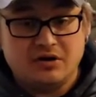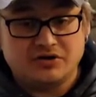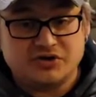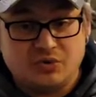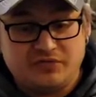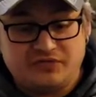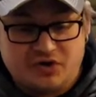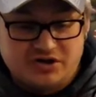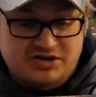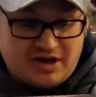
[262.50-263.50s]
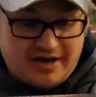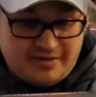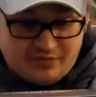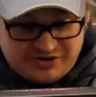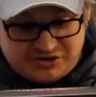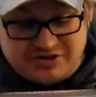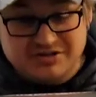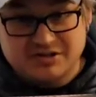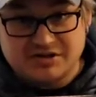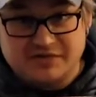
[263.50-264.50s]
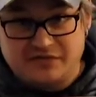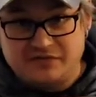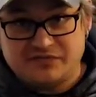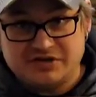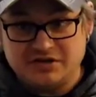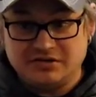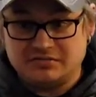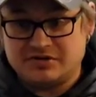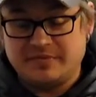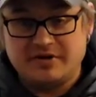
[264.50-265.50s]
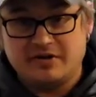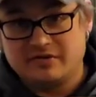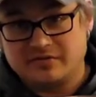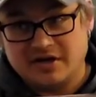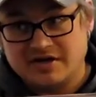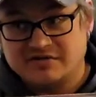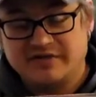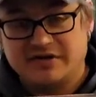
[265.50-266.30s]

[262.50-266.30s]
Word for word: Arkcore Frostlight, which is, if you've seen some of the other guys'